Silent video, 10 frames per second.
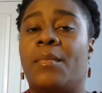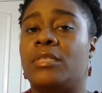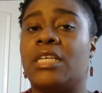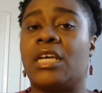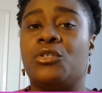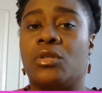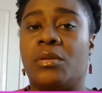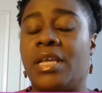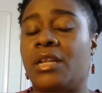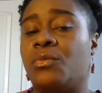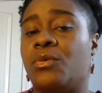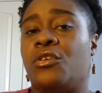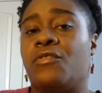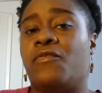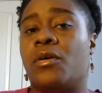schedule a meeting with
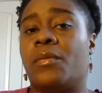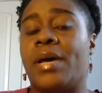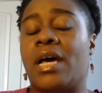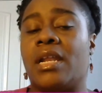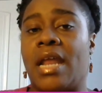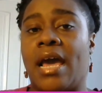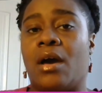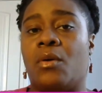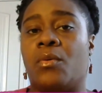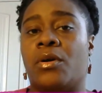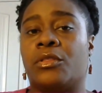you for about an hour,